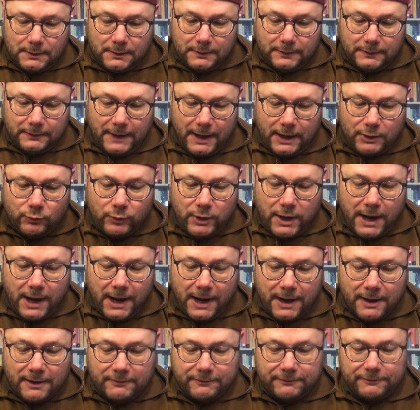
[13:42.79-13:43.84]
Then we
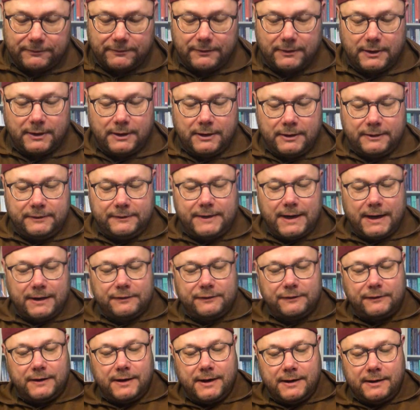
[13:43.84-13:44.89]
have a
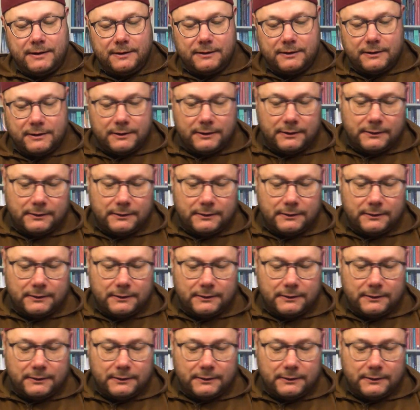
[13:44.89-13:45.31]
text in